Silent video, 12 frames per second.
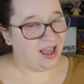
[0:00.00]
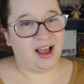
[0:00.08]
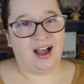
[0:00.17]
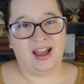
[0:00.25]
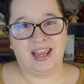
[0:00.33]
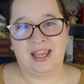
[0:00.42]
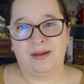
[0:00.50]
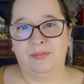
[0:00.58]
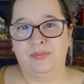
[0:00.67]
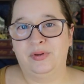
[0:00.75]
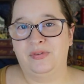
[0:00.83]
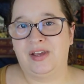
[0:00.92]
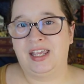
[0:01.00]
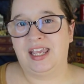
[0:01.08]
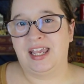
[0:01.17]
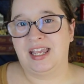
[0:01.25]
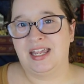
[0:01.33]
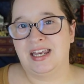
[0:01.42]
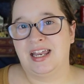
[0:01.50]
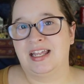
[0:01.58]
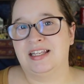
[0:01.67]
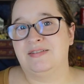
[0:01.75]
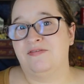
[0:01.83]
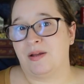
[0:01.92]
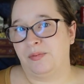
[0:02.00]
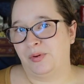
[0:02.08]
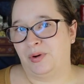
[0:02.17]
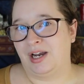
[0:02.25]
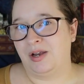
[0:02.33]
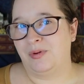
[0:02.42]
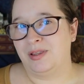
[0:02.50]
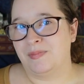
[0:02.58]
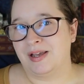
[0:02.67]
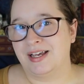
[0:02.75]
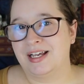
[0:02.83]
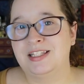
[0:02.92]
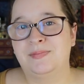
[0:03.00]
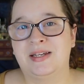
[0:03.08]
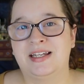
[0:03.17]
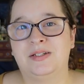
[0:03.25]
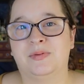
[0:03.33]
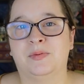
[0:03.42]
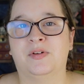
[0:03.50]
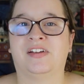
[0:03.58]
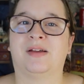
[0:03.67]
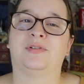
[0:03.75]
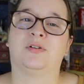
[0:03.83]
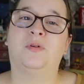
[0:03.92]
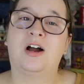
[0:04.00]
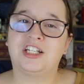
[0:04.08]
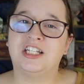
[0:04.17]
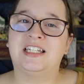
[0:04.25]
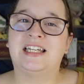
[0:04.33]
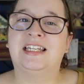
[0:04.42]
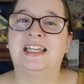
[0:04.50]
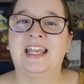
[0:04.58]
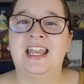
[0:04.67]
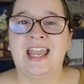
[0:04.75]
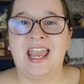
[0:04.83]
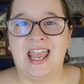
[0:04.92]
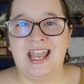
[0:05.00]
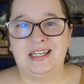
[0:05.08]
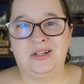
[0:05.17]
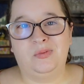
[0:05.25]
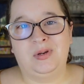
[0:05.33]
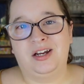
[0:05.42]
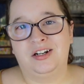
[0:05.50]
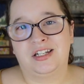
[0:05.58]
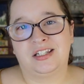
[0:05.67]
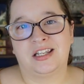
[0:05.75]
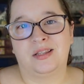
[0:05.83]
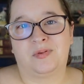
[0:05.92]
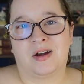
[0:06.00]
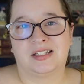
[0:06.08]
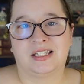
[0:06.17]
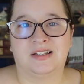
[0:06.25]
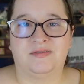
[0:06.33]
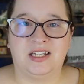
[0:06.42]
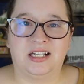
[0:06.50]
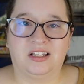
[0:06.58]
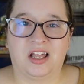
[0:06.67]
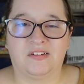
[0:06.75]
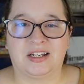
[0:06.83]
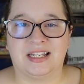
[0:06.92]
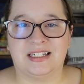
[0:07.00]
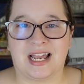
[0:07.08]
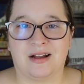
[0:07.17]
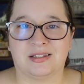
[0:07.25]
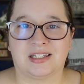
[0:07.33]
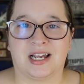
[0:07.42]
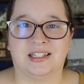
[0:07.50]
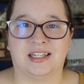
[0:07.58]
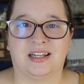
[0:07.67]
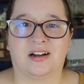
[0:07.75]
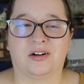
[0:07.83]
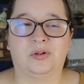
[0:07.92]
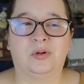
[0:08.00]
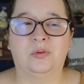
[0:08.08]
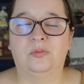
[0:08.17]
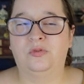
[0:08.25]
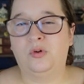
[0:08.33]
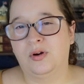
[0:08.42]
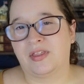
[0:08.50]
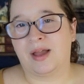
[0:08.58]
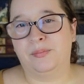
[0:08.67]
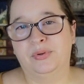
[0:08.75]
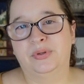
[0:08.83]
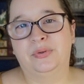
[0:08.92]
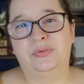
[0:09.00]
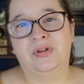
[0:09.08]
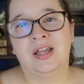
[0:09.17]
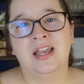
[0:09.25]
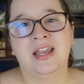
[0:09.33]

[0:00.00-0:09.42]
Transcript: I am moving in February with my husband. We're moving up to Washington and we are just in the process of decluttering and downsizing our home for that move.